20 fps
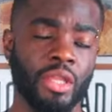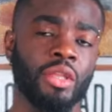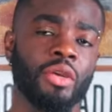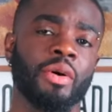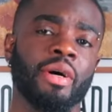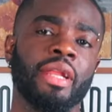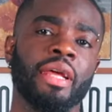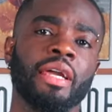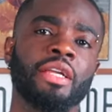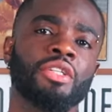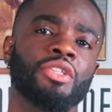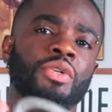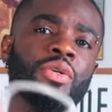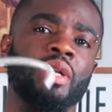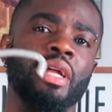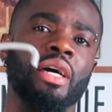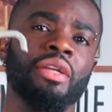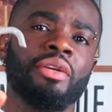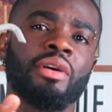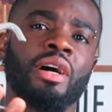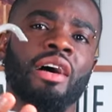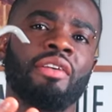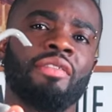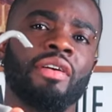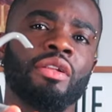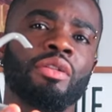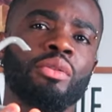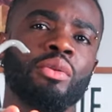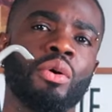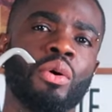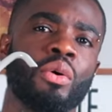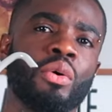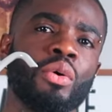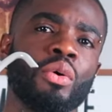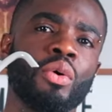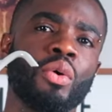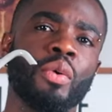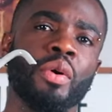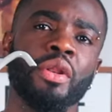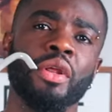want to ensure that you have a dough
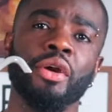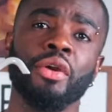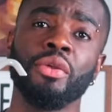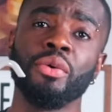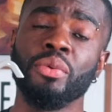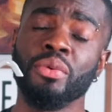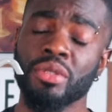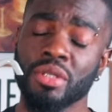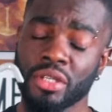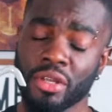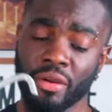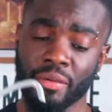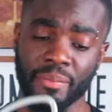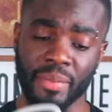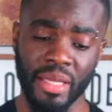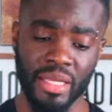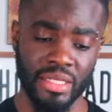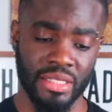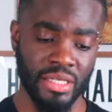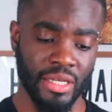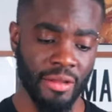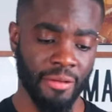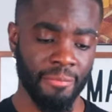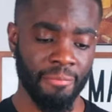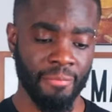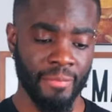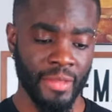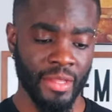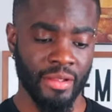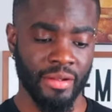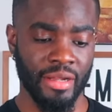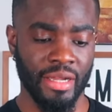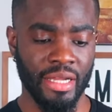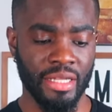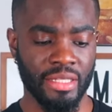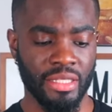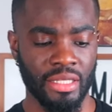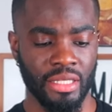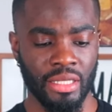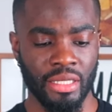hook when you're using your mixer
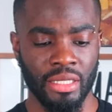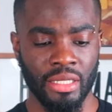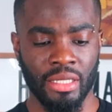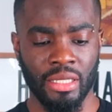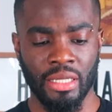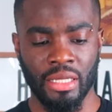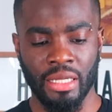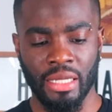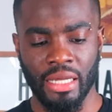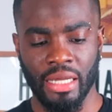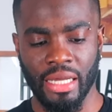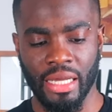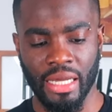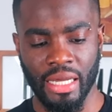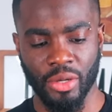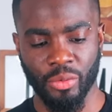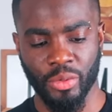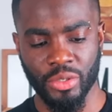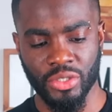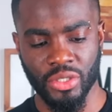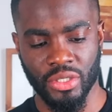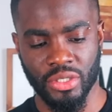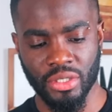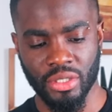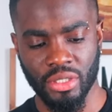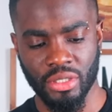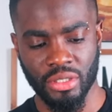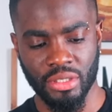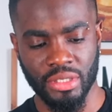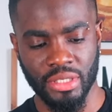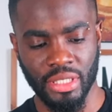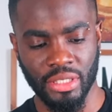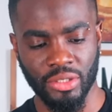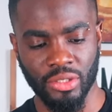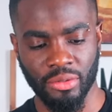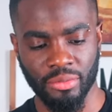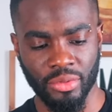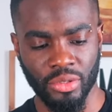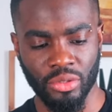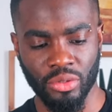right and we're just gonna set
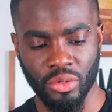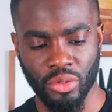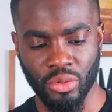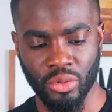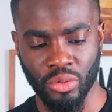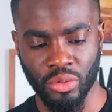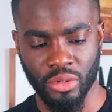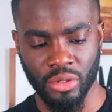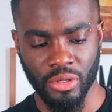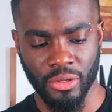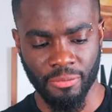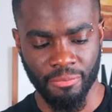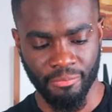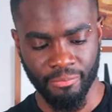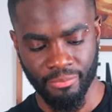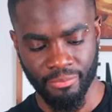up the dough hook